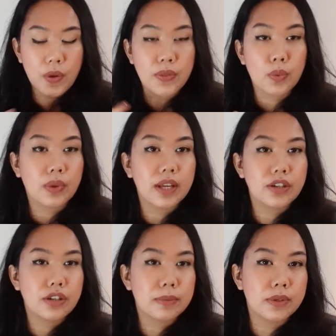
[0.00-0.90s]
what the
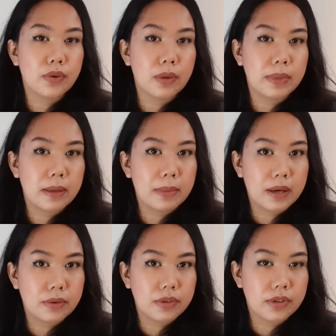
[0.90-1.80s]
relationship is going to be
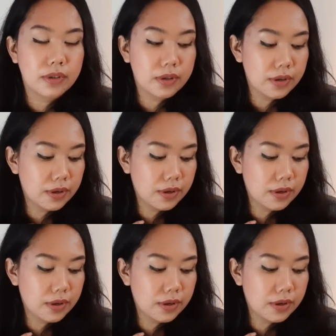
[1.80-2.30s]
about